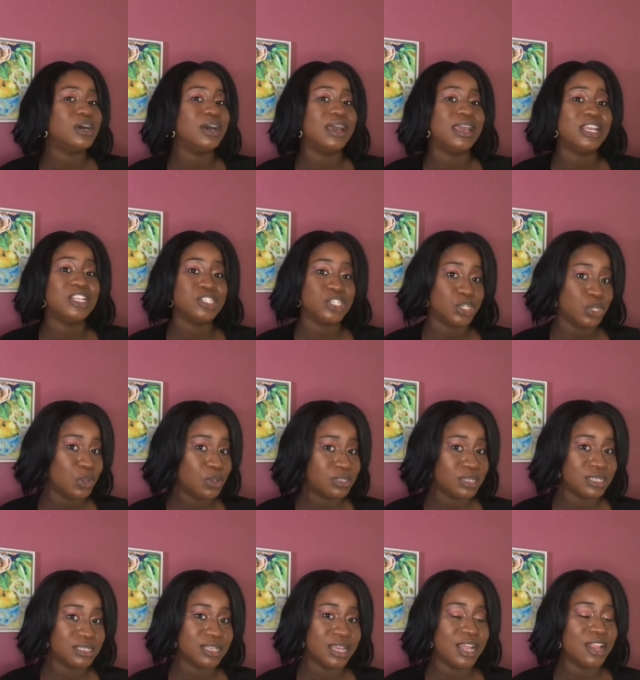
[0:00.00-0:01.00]
introduce
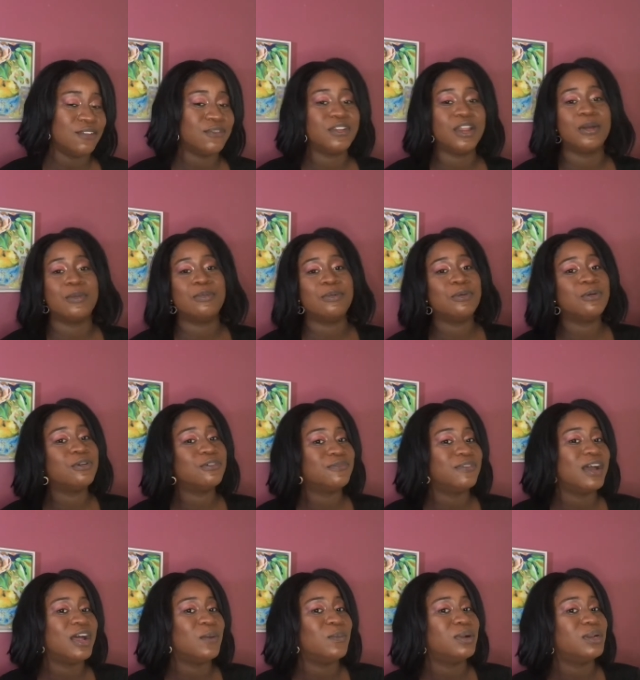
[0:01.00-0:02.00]
yourself. Your
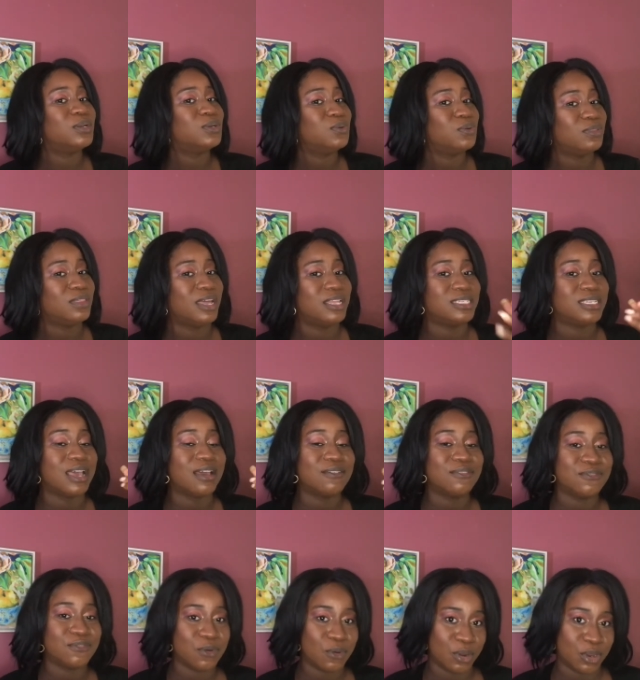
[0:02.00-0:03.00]
profile will do that
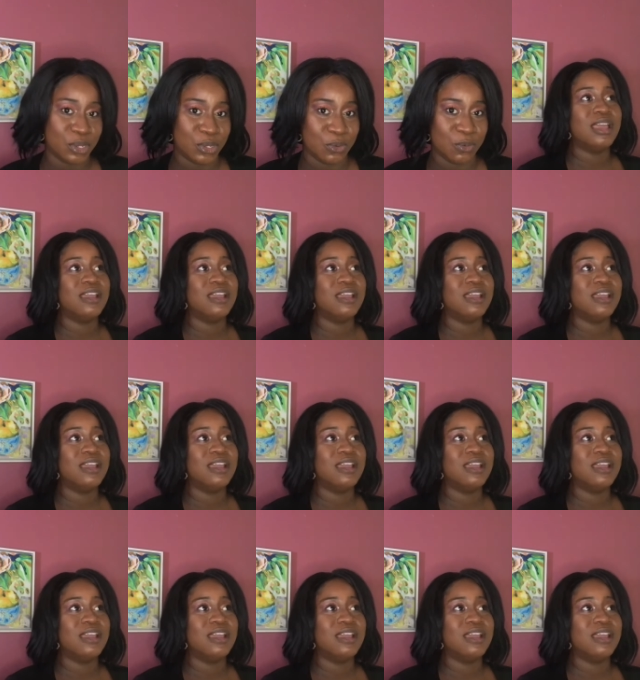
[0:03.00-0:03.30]
for you.